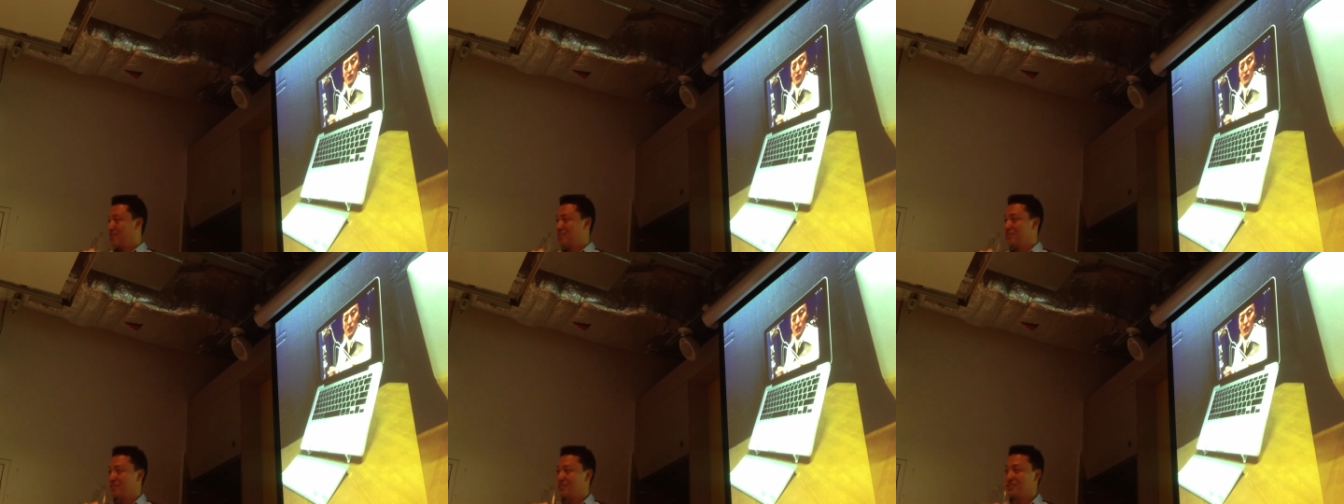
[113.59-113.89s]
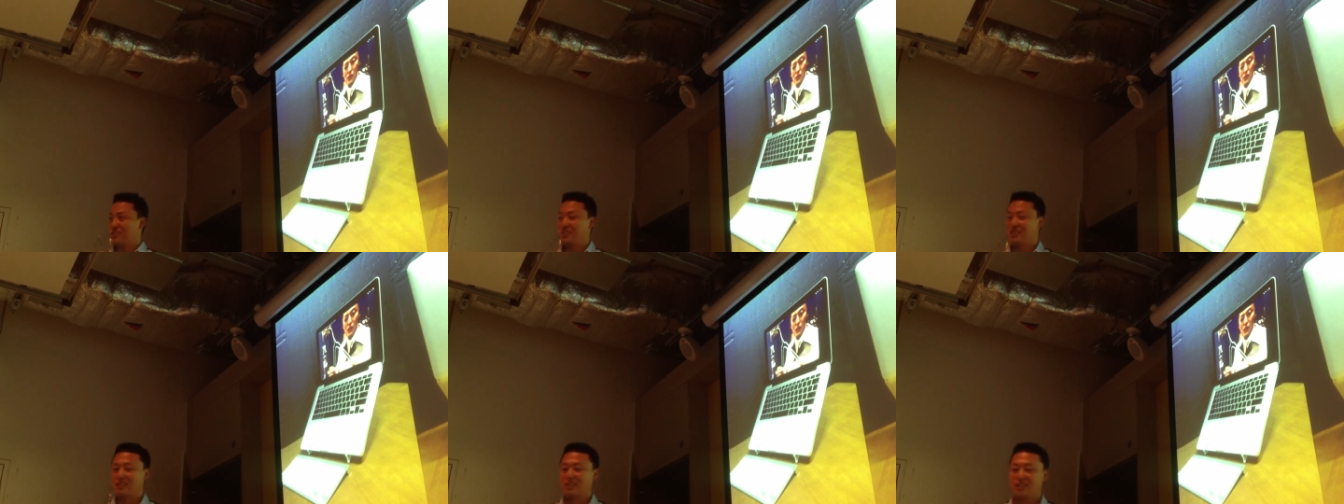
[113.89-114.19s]
See?
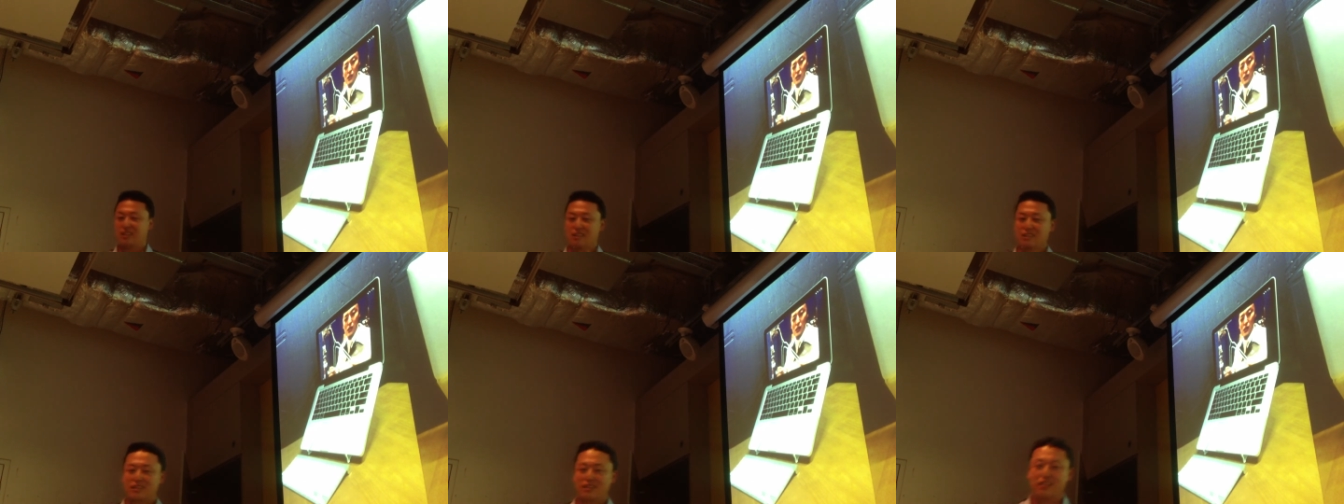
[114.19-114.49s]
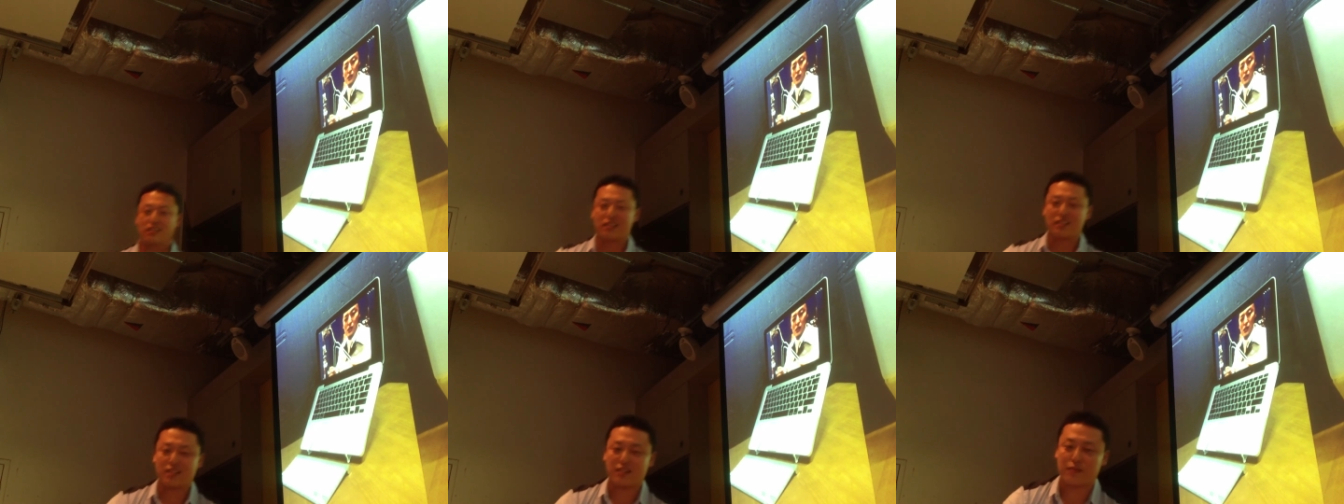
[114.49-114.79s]

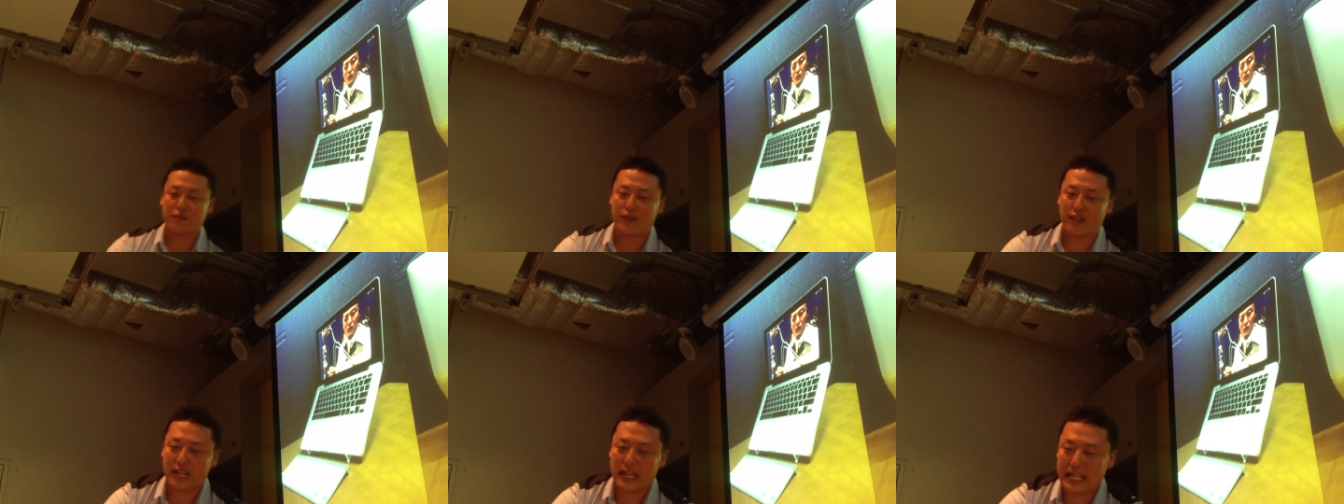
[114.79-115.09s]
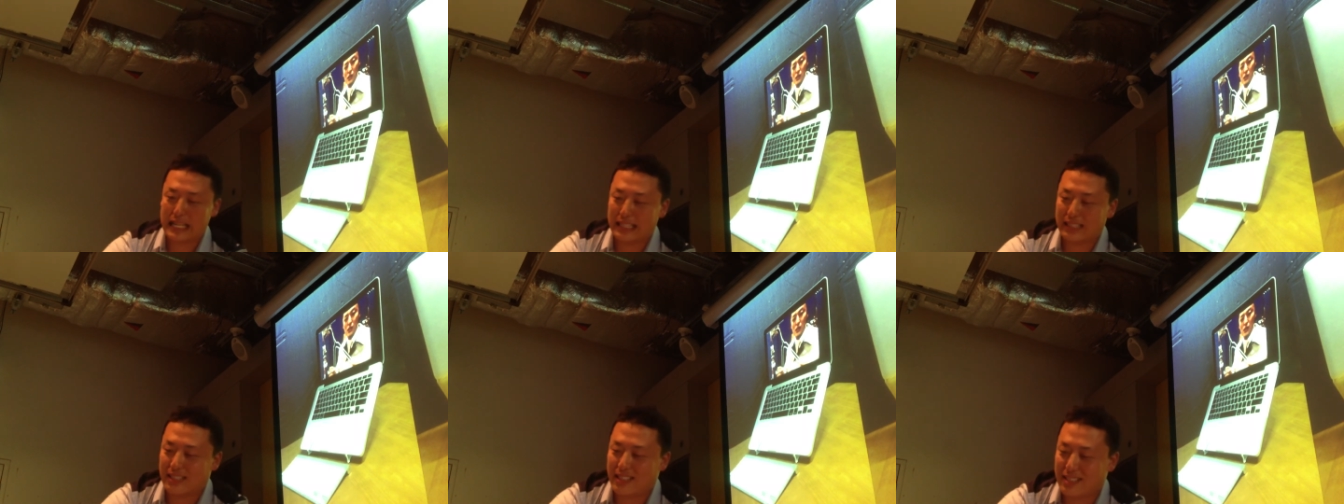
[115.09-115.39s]
Very
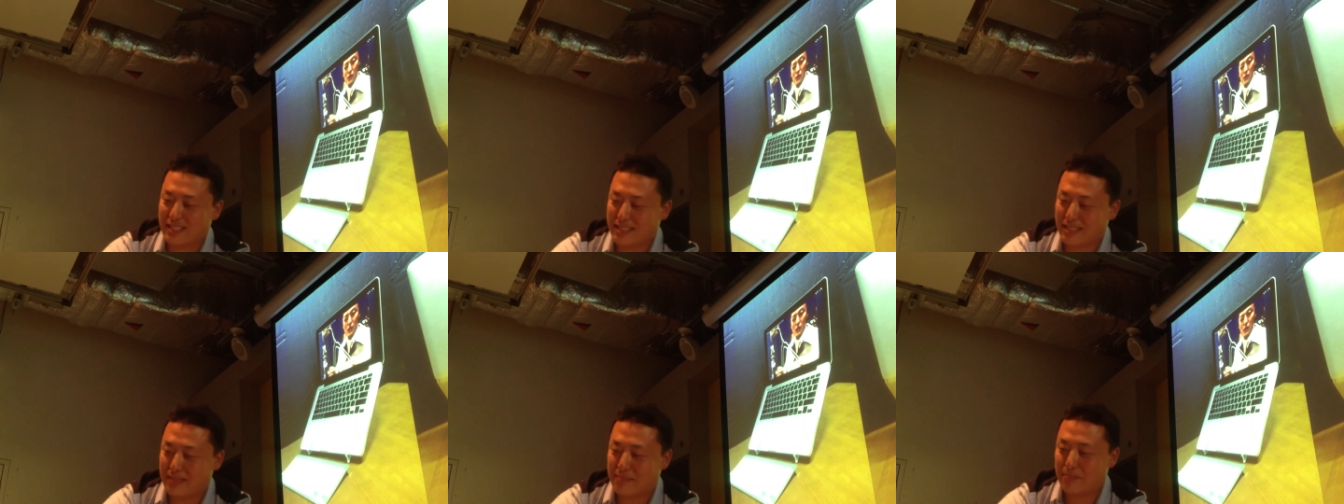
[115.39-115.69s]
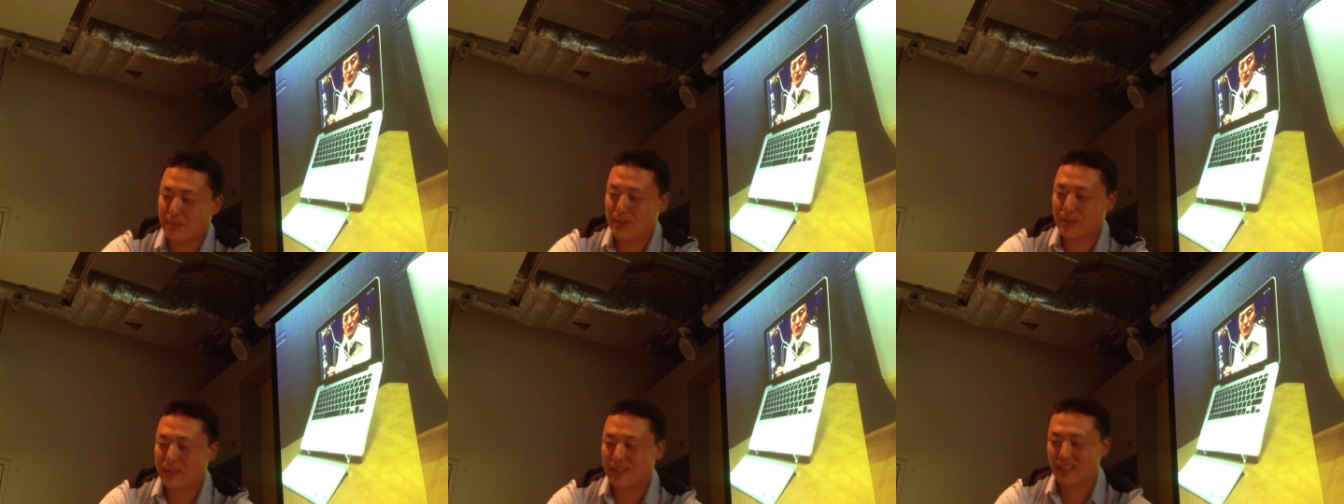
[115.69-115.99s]
neat it's
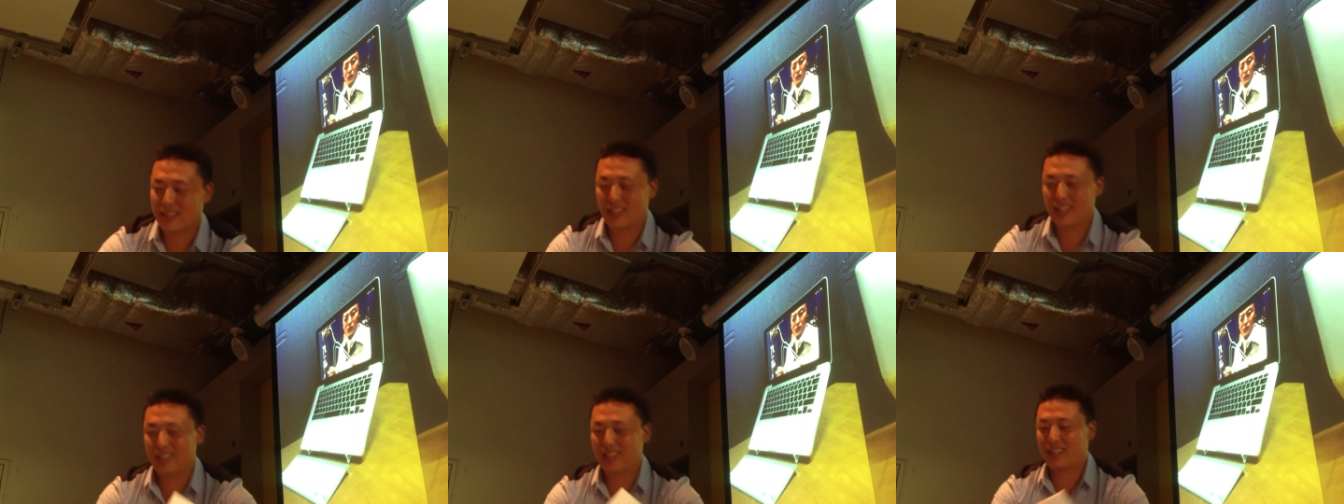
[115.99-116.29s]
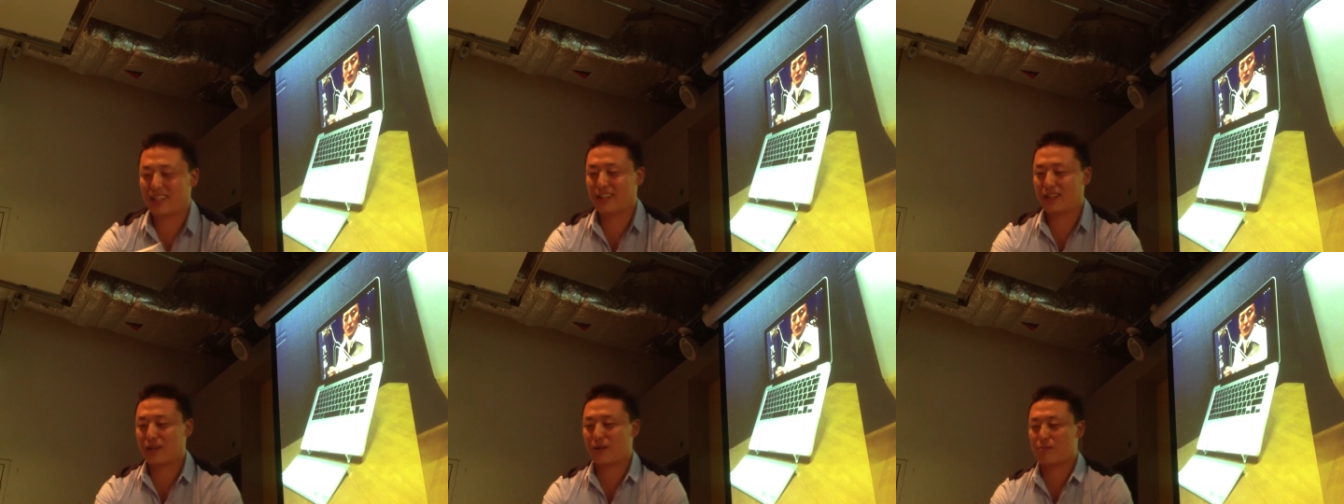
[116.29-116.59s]
simple
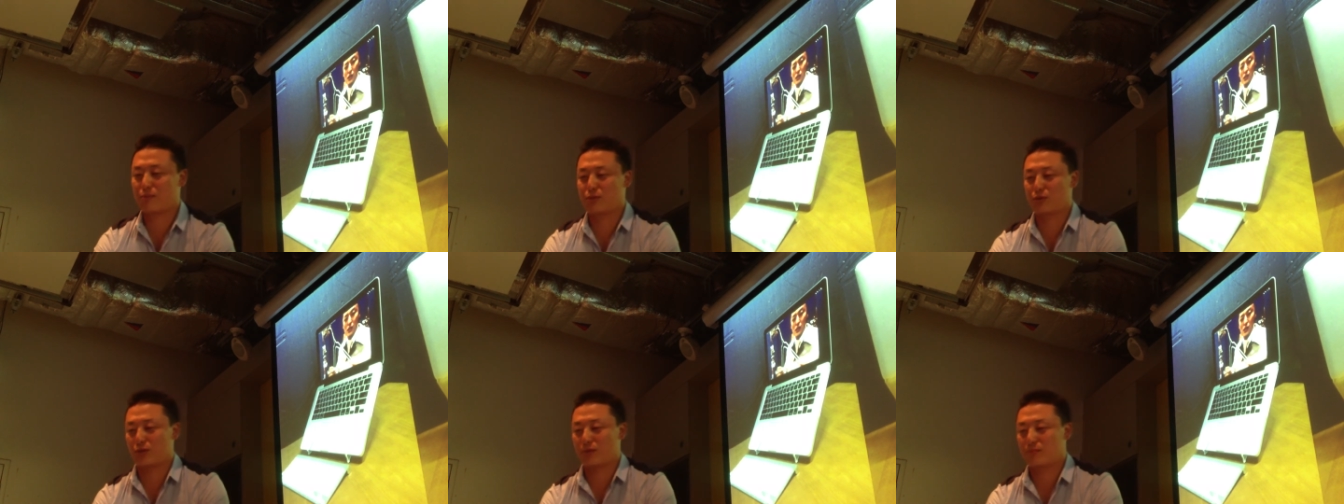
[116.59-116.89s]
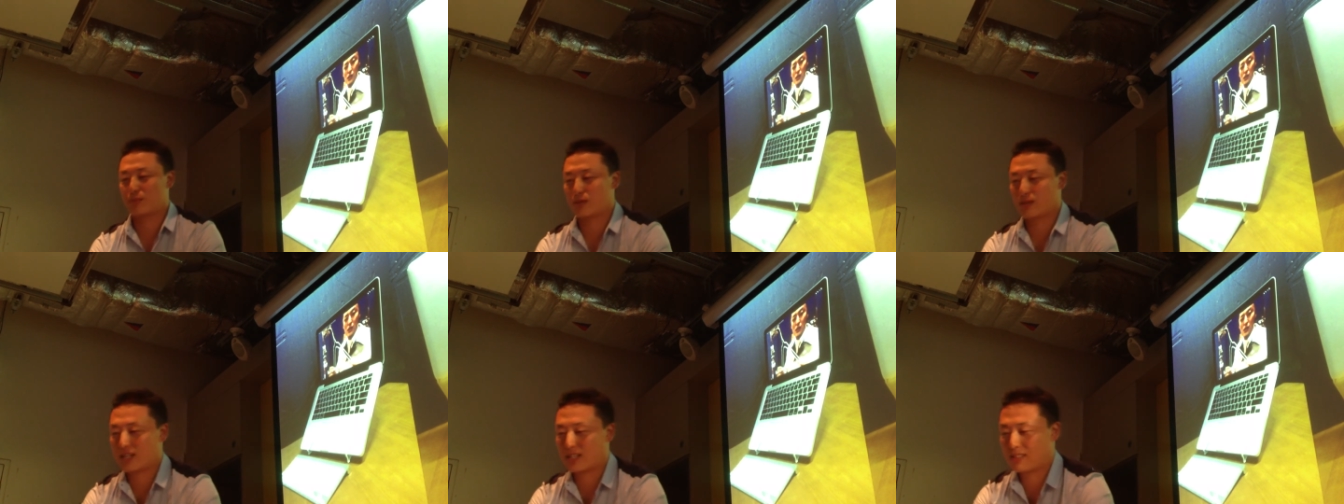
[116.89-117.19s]
you put your
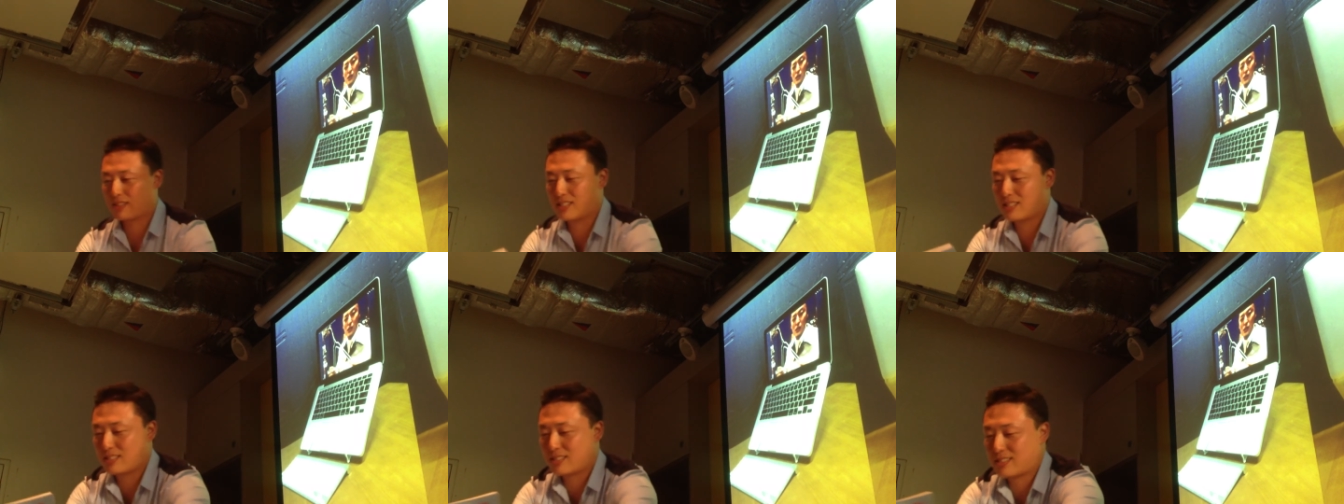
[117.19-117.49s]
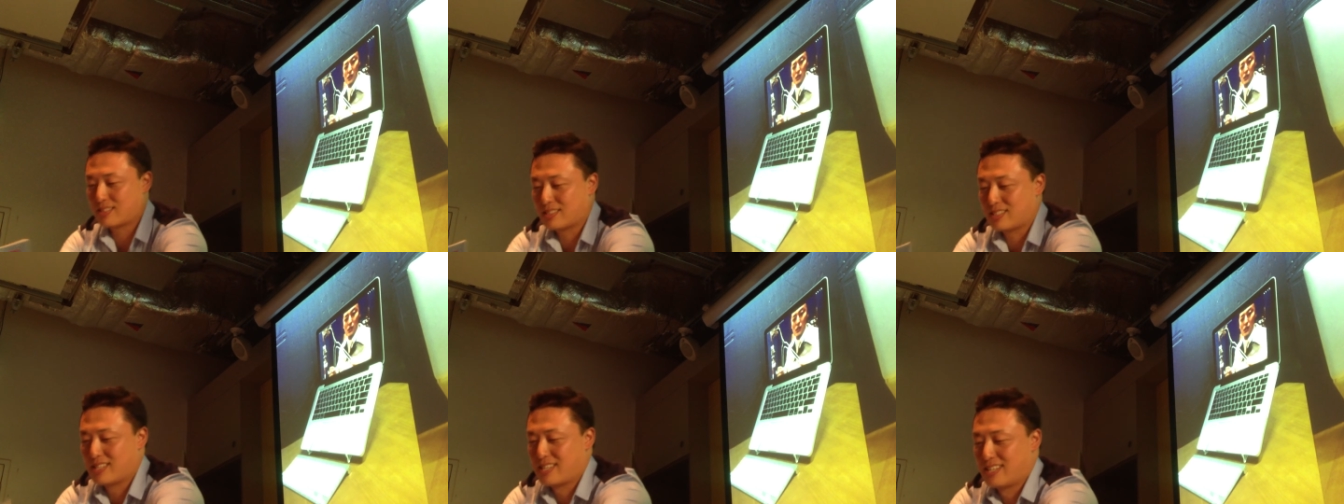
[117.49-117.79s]
foot like
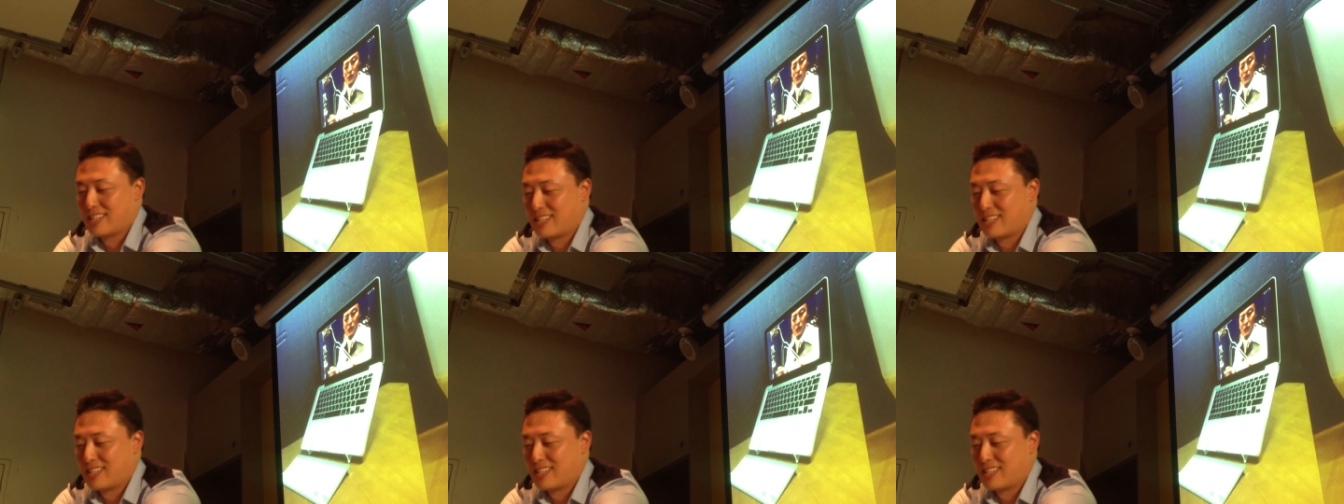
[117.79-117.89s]
this.